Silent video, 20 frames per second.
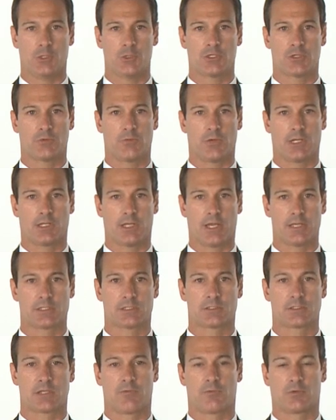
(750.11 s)
you should realize
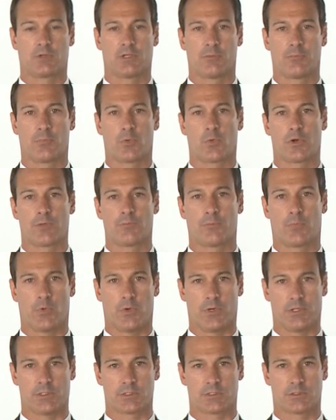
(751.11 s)
several important
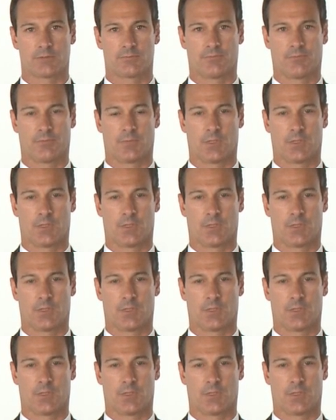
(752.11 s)
points.